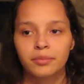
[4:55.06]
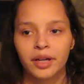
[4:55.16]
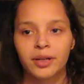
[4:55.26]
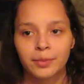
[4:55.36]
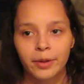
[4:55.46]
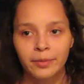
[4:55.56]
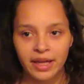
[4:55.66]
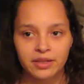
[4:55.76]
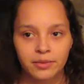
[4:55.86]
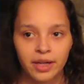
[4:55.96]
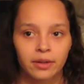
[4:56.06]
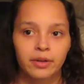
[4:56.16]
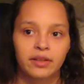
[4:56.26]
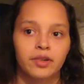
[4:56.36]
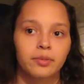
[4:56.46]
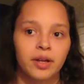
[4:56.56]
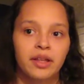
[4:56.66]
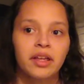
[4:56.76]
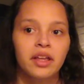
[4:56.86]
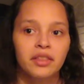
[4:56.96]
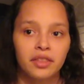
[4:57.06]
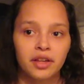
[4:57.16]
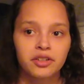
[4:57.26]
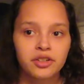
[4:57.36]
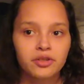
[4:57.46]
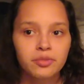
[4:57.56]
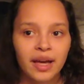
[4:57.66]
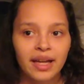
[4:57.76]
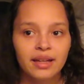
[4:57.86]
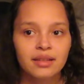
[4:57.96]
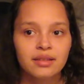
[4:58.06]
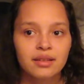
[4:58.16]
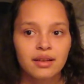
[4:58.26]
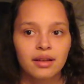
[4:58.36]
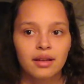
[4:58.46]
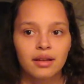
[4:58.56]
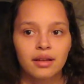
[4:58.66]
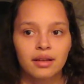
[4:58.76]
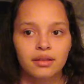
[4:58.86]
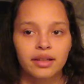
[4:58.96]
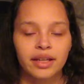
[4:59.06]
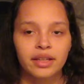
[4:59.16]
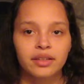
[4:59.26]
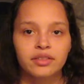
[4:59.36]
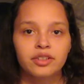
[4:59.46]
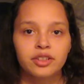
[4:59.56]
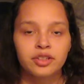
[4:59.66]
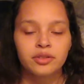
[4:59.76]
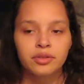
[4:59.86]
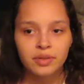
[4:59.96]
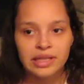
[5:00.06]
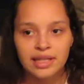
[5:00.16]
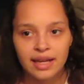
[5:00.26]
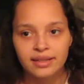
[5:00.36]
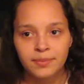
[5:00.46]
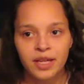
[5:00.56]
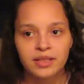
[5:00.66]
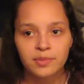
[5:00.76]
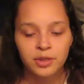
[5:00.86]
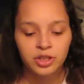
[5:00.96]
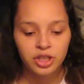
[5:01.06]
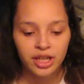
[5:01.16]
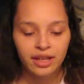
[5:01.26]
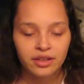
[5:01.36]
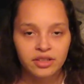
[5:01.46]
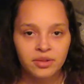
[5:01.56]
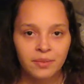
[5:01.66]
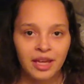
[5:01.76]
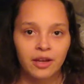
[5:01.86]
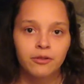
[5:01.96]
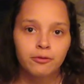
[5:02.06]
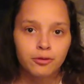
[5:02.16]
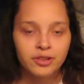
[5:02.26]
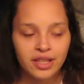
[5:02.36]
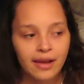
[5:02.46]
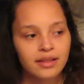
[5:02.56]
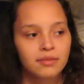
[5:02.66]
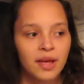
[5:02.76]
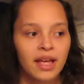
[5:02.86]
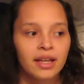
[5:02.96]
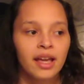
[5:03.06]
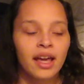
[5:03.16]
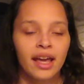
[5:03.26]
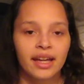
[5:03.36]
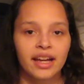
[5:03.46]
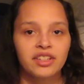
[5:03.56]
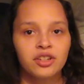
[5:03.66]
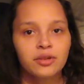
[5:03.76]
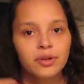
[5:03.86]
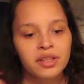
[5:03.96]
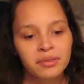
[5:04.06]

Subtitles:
grandpa passed away or whatever, but their two beds Like, they're two twin-size beds pushed together to make a full-size bed. And I took one